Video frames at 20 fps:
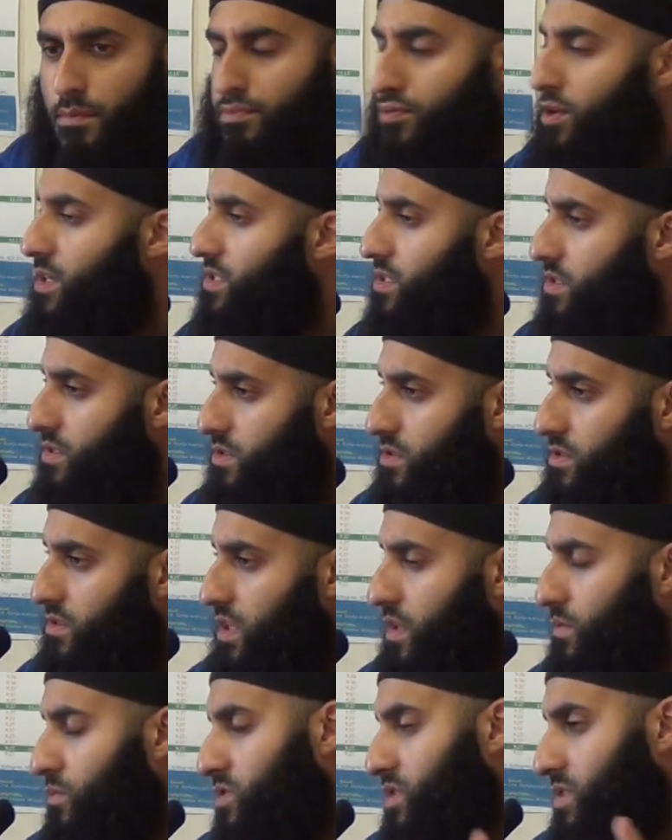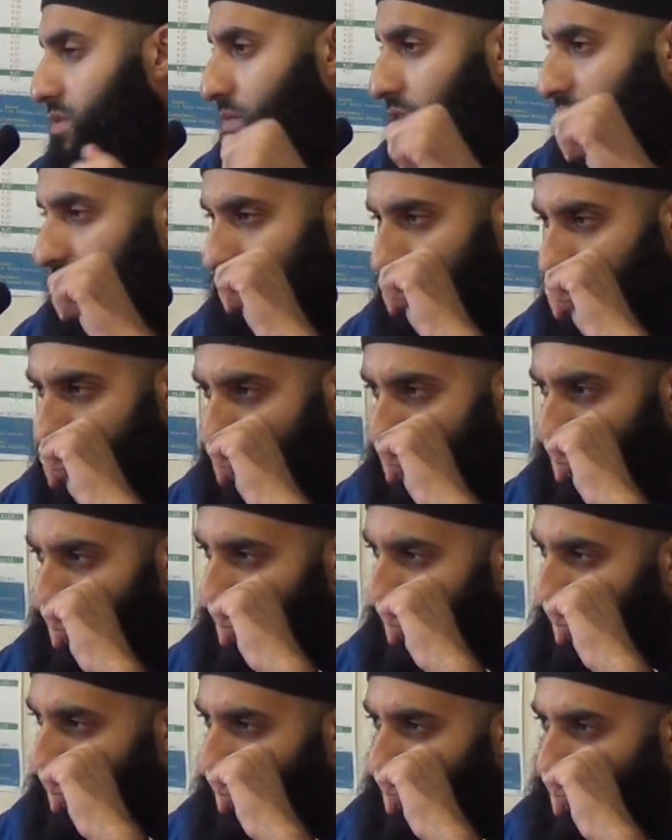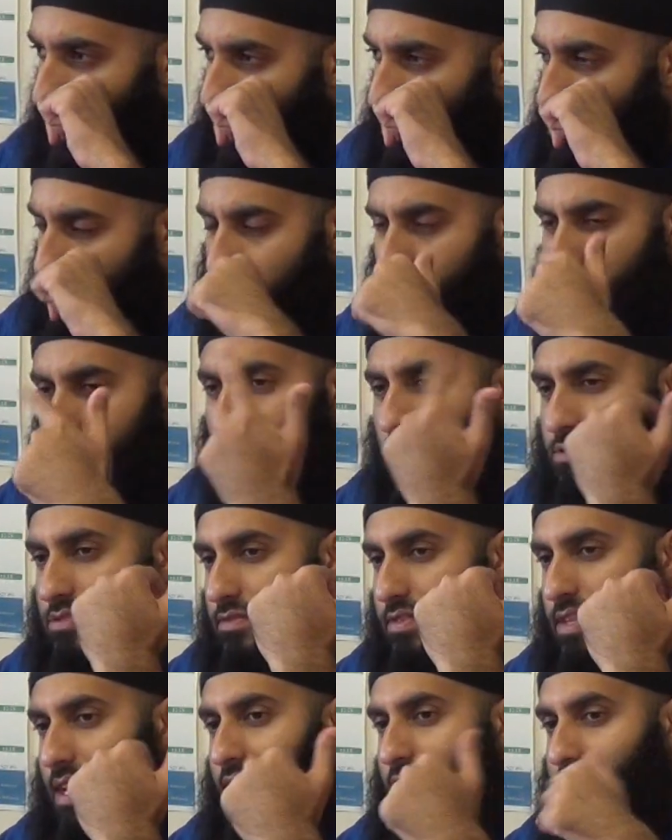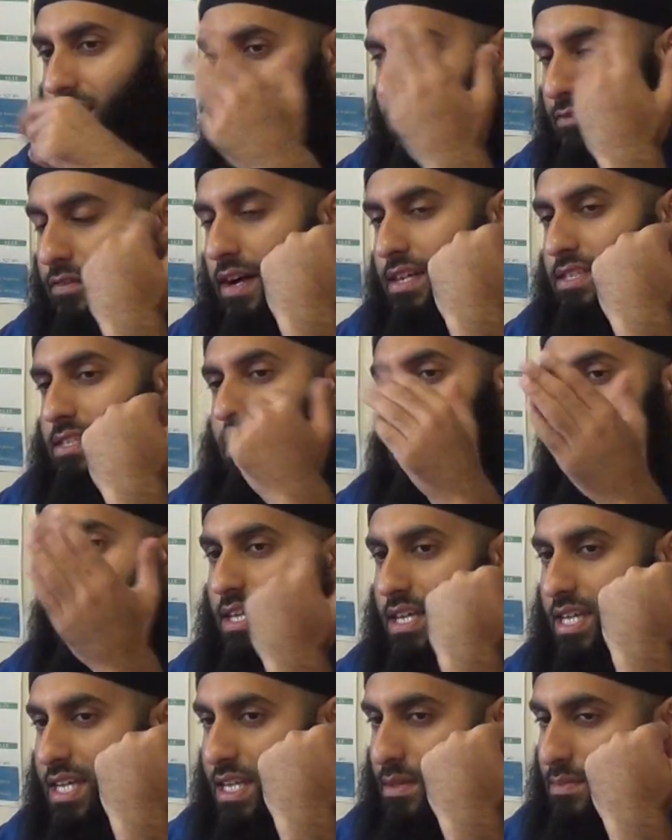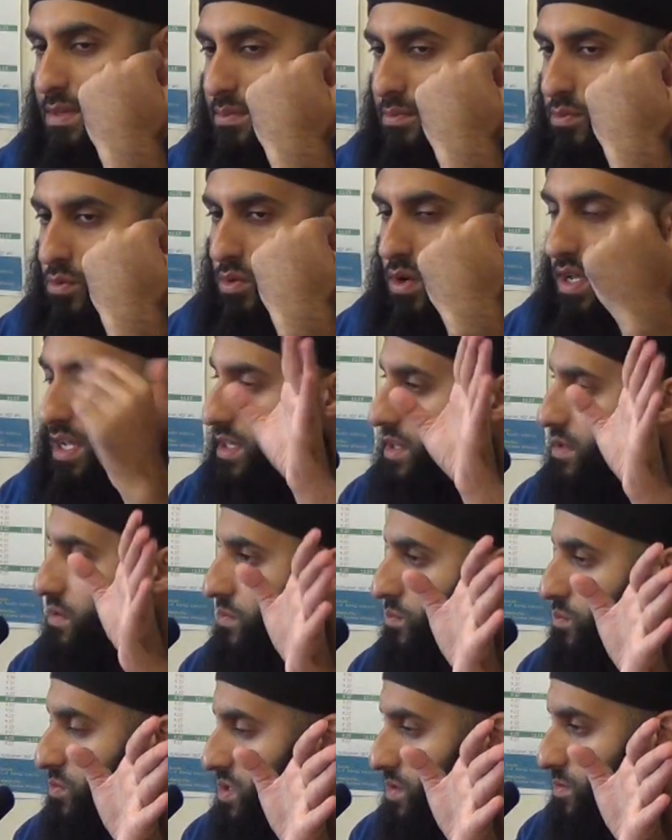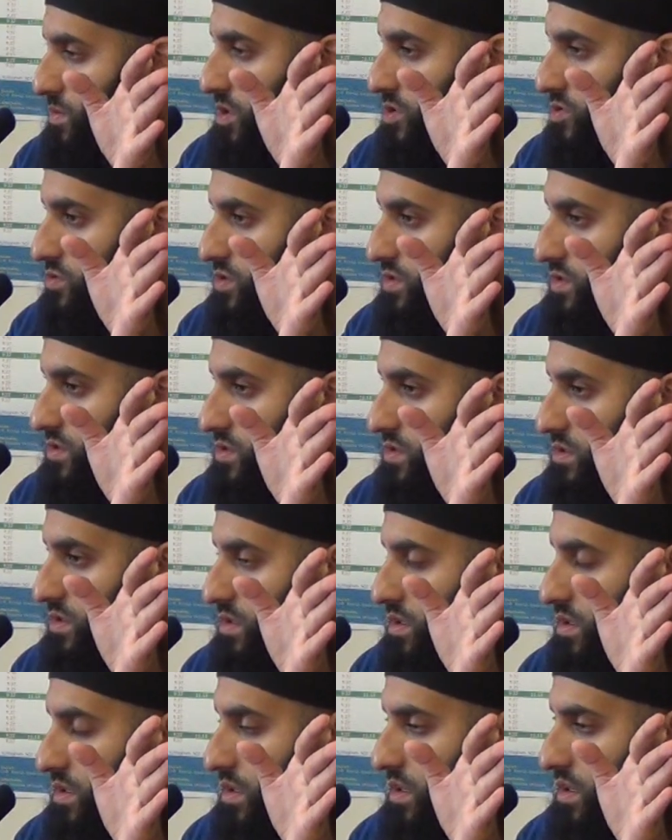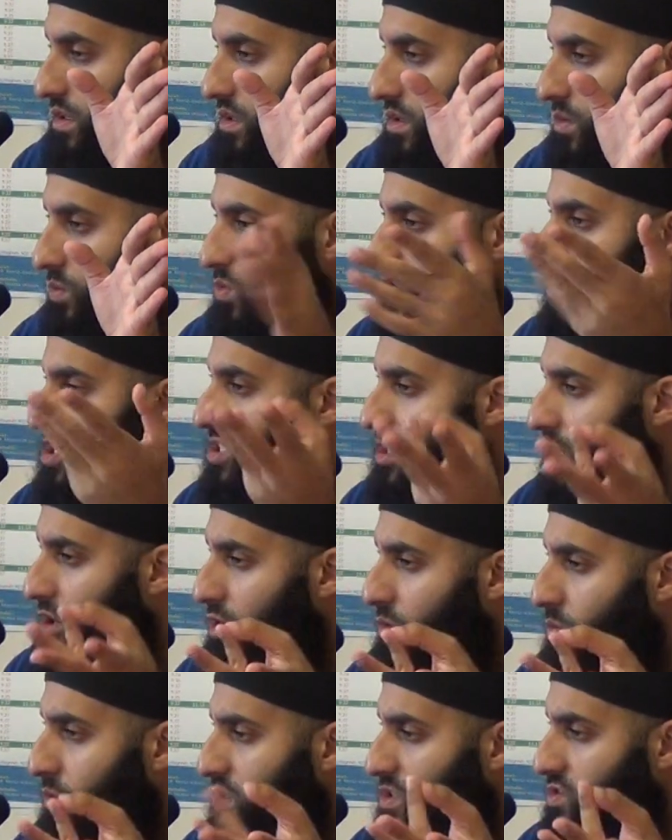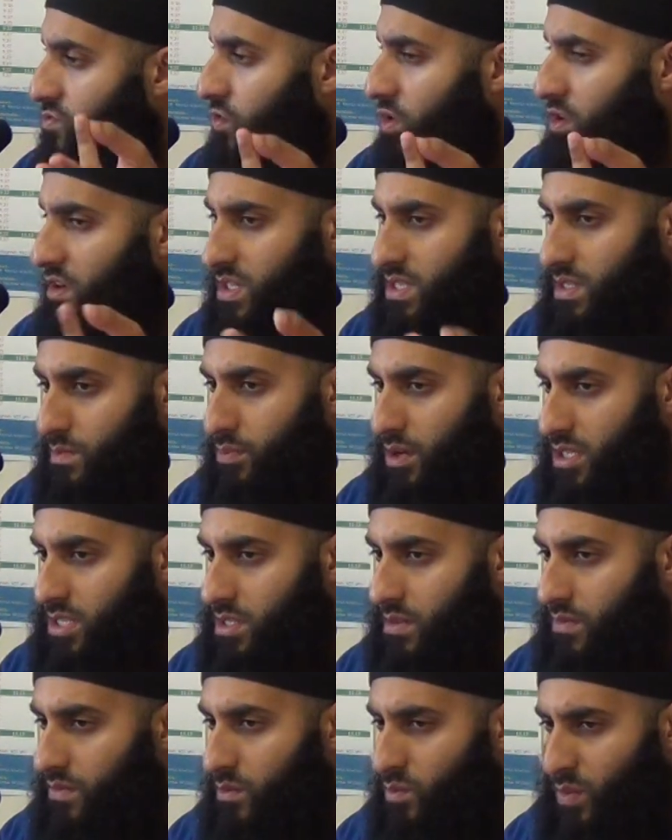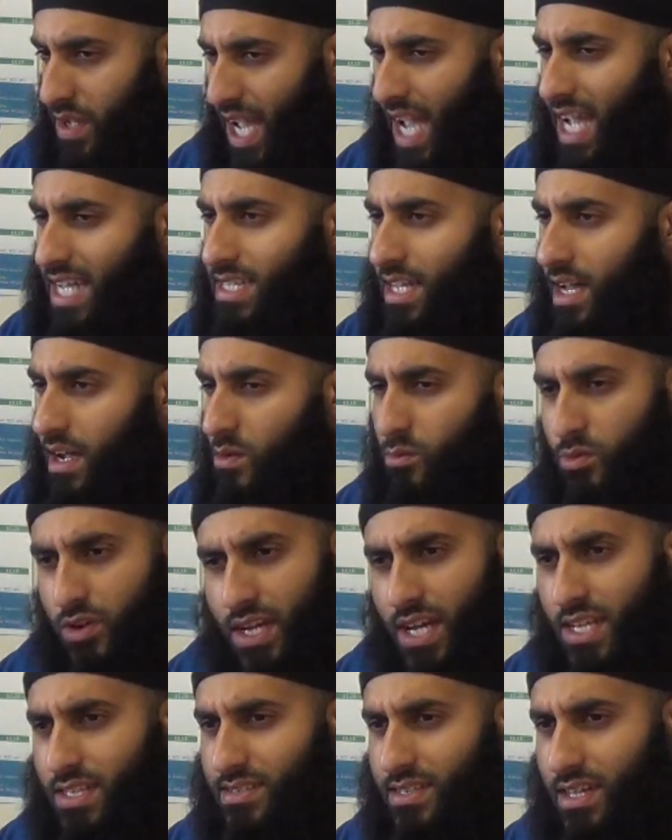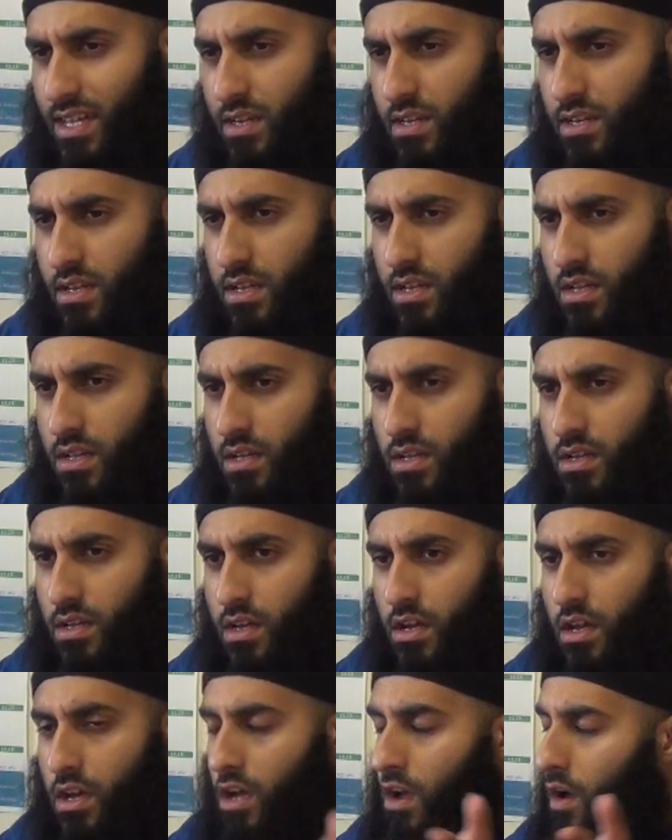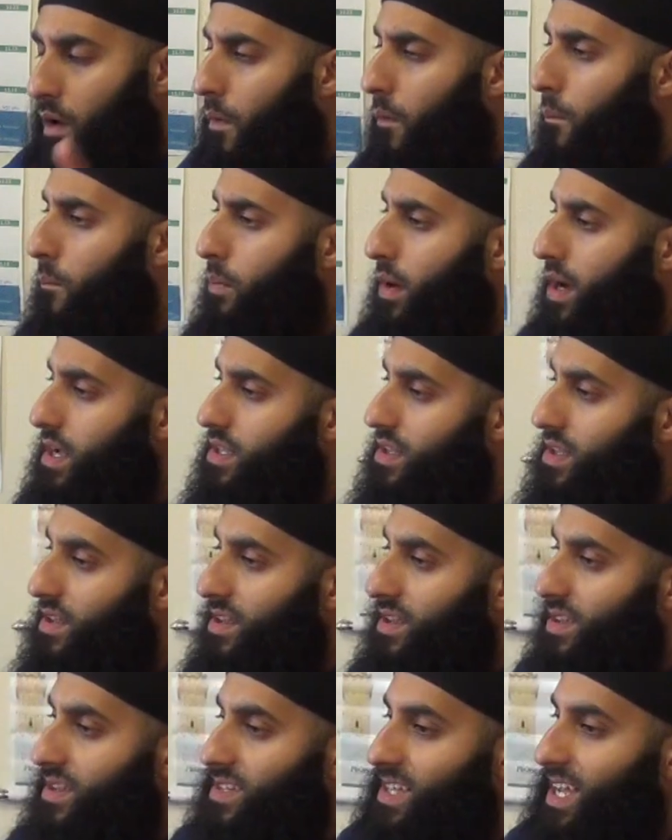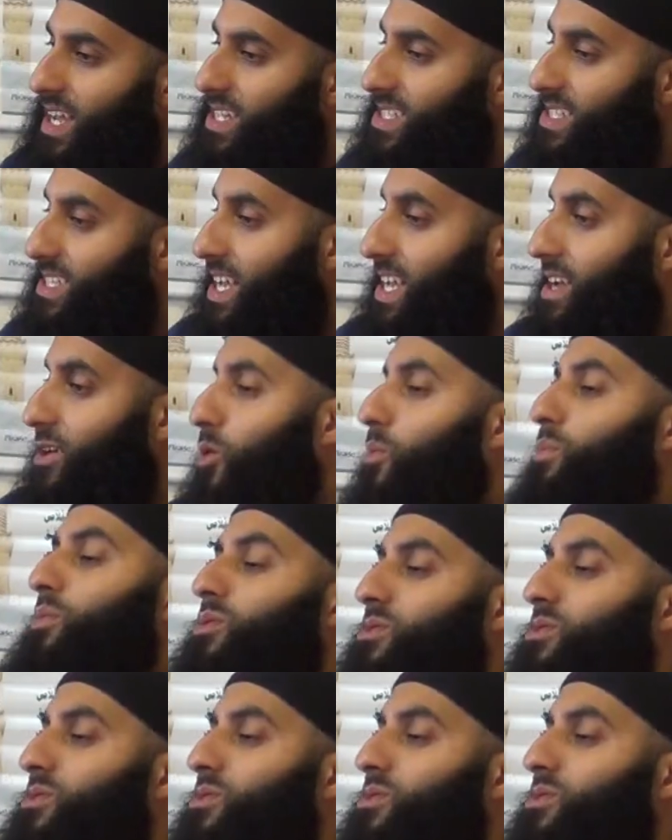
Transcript: presence in Muslim countries so because of that, and they're fighting and they're killing people in Muslim countries, which is terrible, it's wrong, it's oppressive, and we hate that, and we're against that. But they say, oh,